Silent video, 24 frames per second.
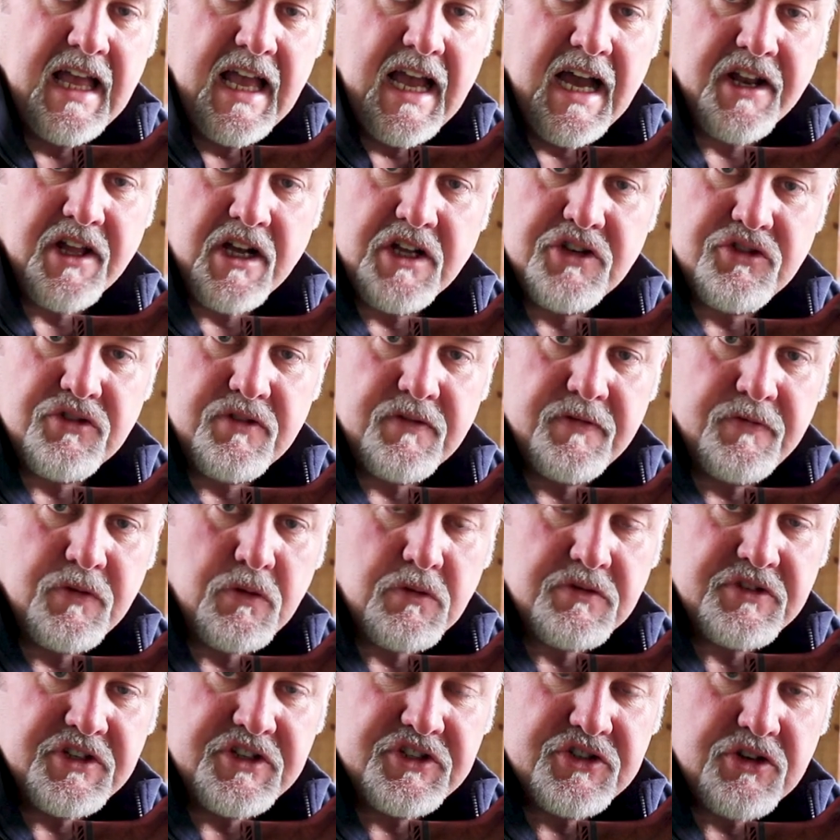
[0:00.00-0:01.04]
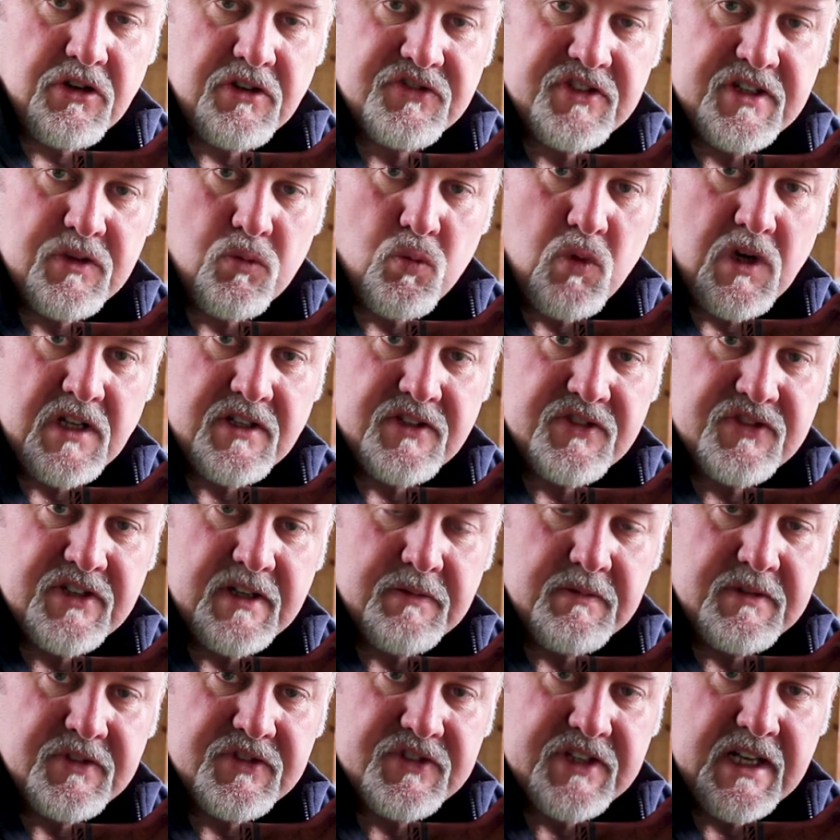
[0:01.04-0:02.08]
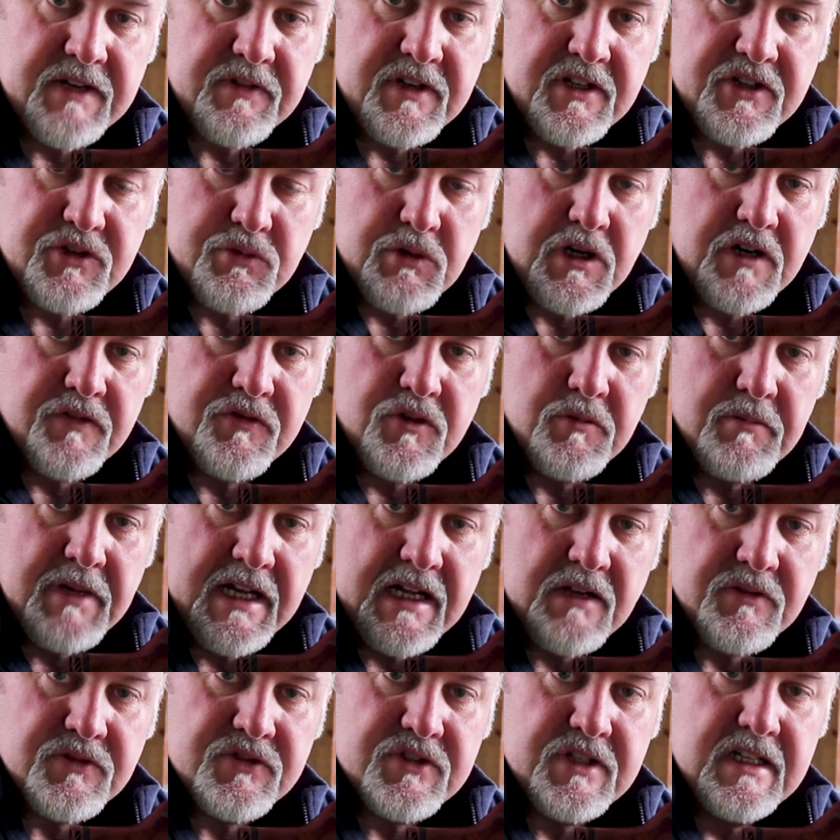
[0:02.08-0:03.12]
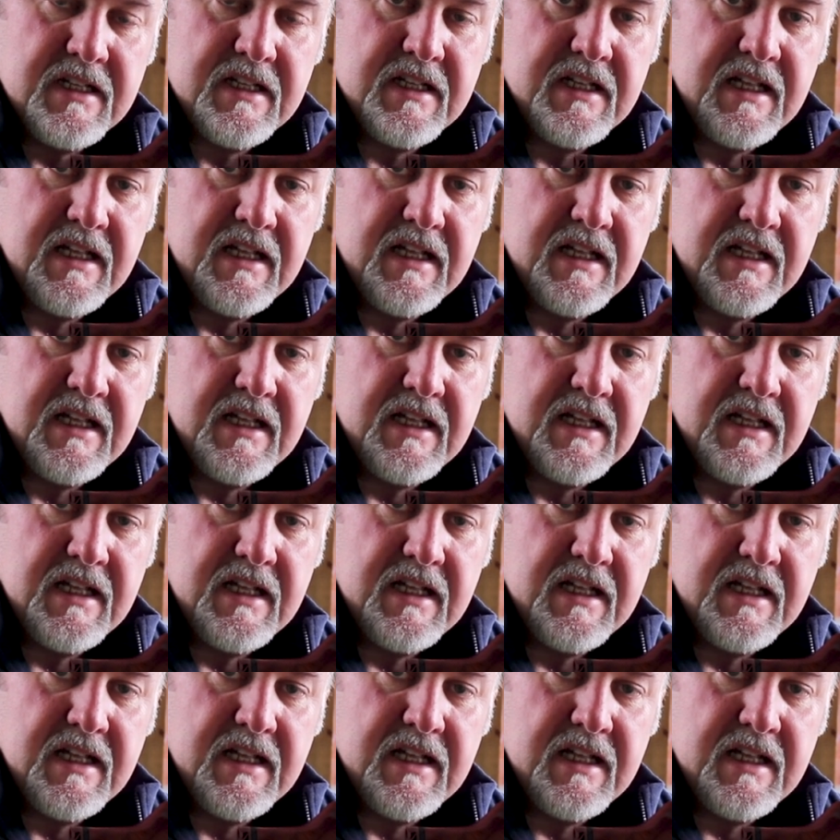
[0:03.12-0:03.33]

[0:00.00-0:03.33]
and 140 shots in 177 at 12 foot pounds.